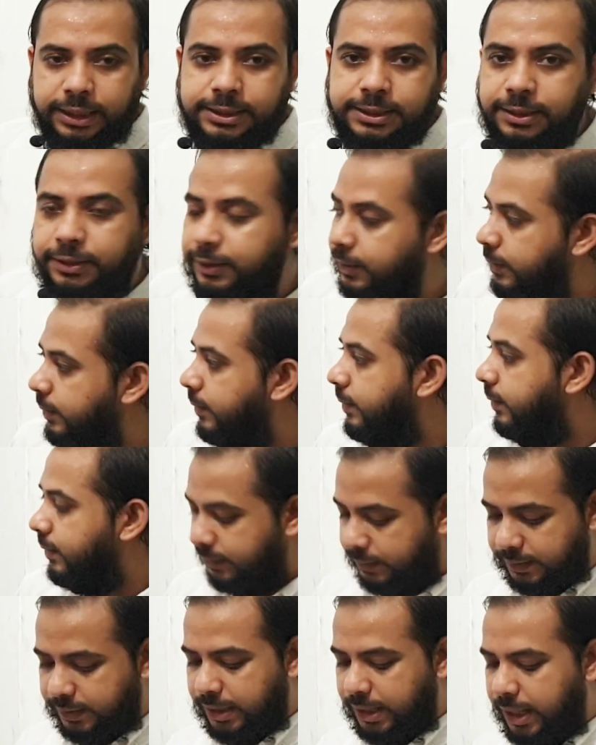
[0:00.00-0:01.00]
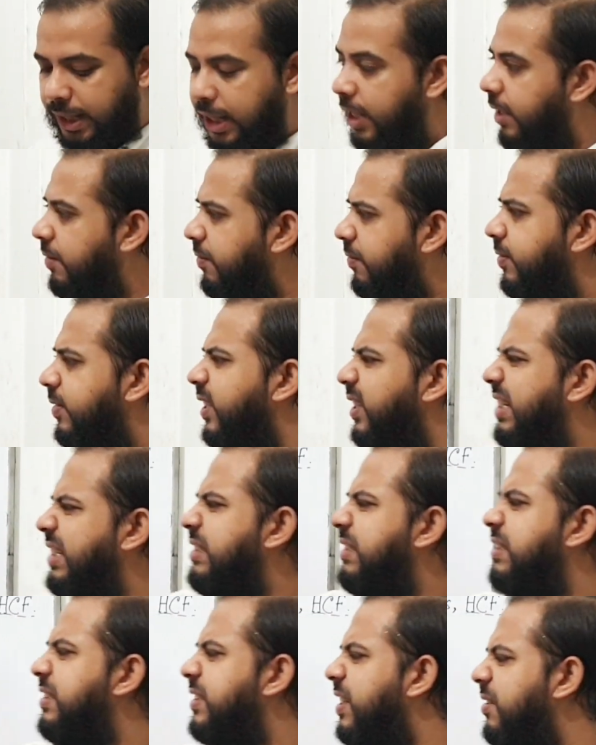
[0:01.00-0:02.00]
So if the
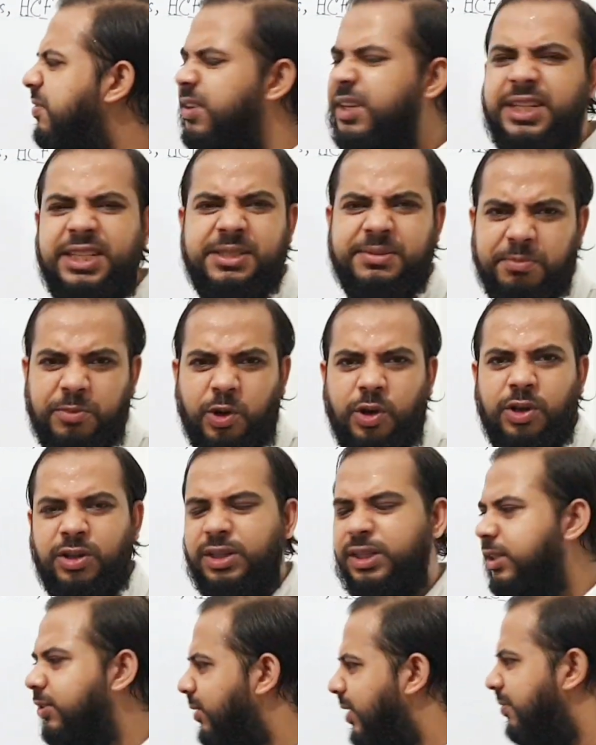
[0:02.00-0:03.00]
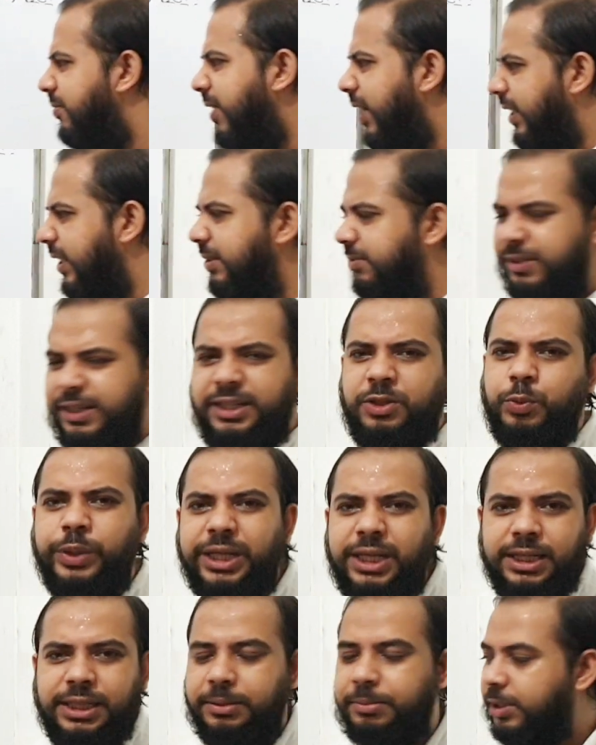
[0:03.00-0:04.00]
digits are very small, you can find it very quickly.